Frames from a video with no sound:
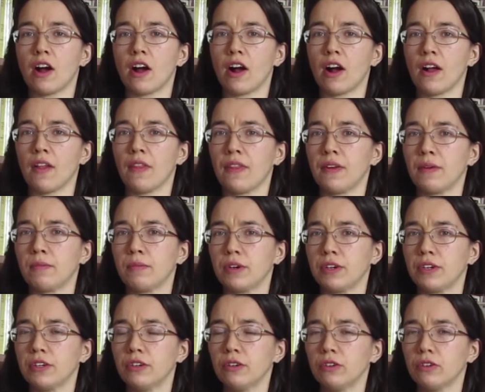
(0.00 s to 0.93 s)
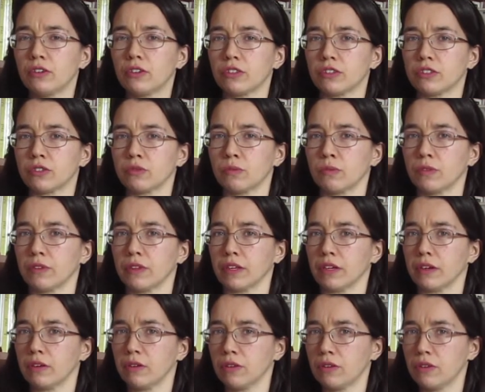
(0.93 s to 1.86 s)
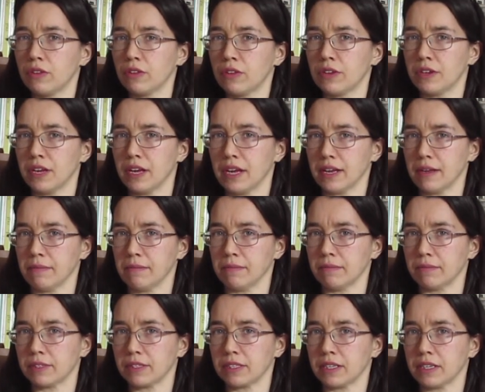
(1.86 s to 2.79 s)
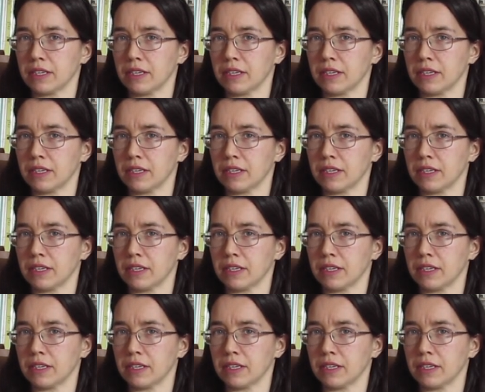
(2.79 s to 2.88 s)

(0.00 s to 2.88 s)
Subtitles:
And then when you look at some of the other names